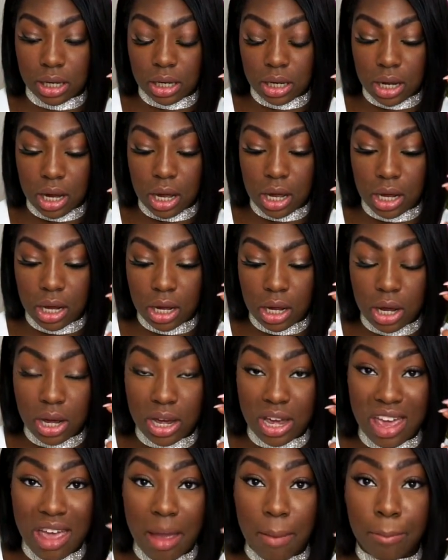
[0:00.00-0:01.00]
her
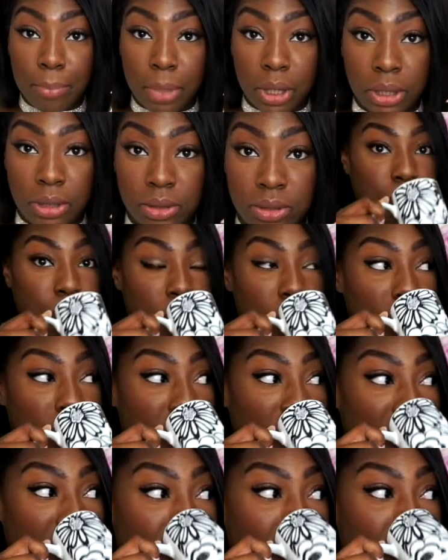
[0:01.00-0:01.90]
hip bones.